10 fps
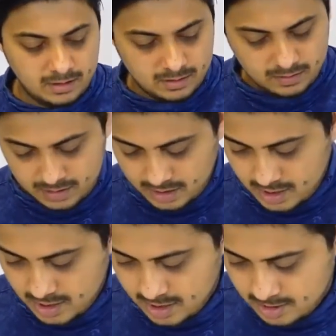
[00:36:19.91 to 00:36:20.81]

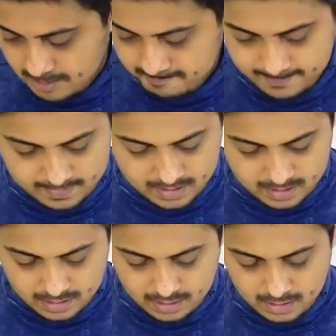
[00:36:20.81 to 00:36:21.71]
Okay.
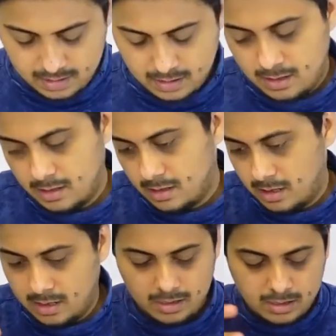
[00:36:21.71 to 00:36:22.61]
I
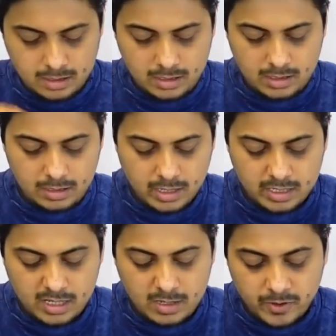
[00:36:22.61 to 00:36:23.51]

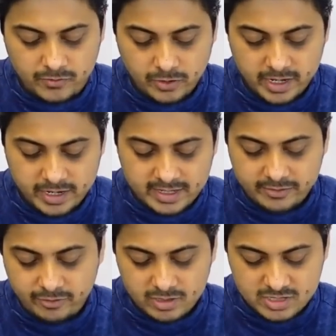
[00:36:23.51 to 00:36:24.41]
keep on forgetting
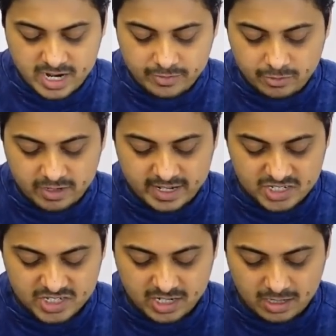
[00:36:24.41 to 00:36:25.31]
that first I have to
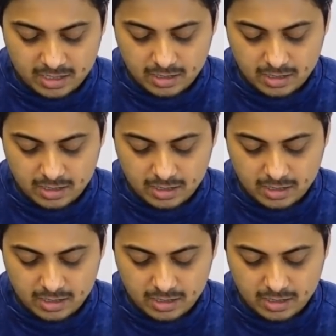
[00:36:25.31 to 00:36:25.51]
test it